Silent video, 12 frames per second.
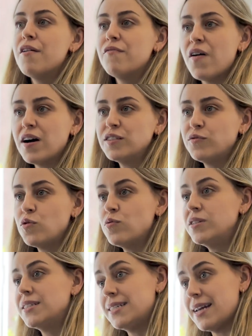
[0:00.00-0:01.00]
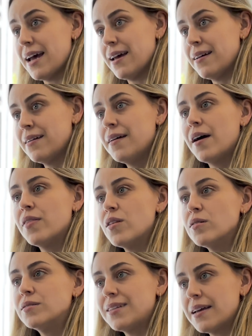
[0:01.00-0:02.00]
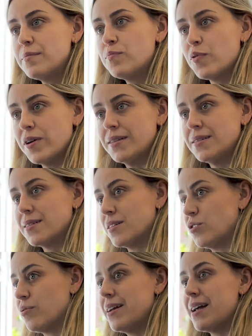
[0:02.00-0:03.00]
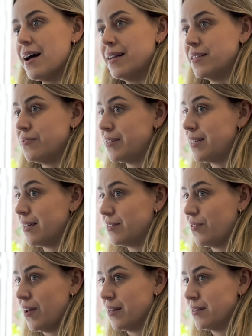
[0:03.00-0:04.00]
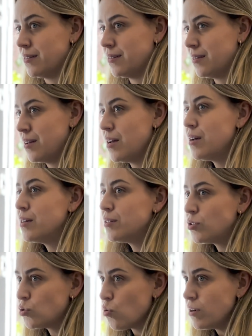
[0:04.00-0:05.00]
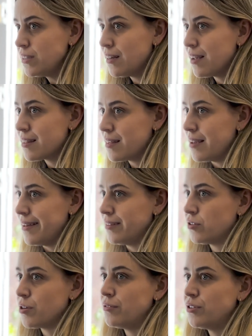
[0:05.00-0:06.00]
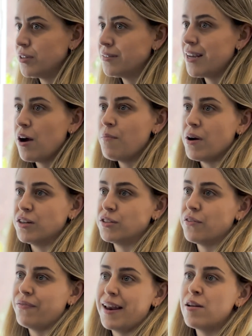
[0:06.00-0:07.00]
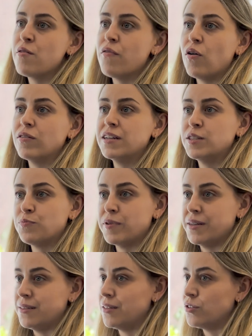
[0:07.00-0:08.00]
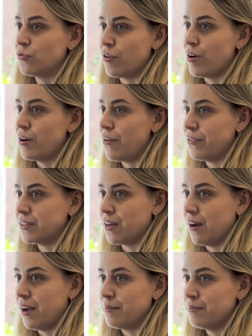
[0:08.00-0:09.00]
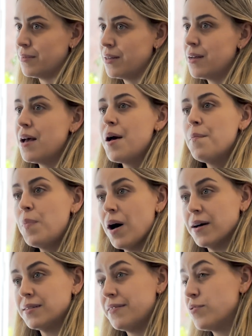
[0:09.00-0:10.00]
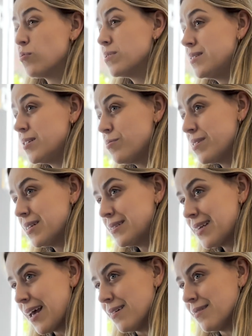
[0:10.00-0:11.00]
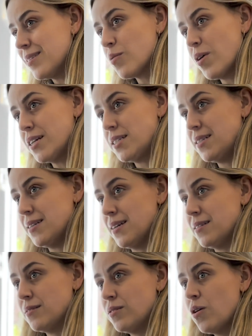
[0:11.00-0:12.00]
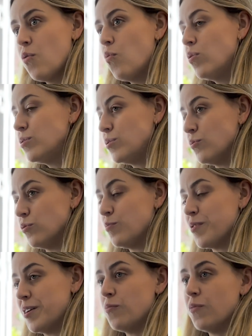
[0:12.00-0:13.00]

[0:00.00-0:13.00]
Fast forward to today, and those same prints can trade hands for six figures. Stories like these show just how much the value of Hockney's print has grown over time. But if you're considering a sale, the question is, what's your print